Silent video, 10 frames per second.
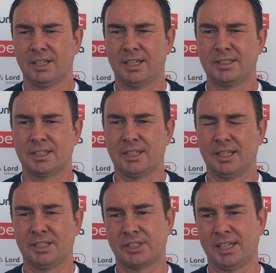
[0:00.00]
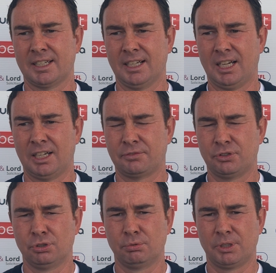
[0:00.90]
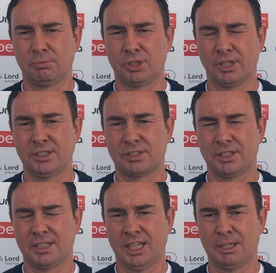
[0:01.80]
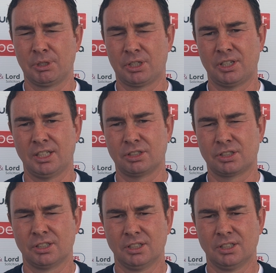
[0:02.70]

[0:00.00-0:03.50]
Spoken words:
and in the second half, we got into the game and created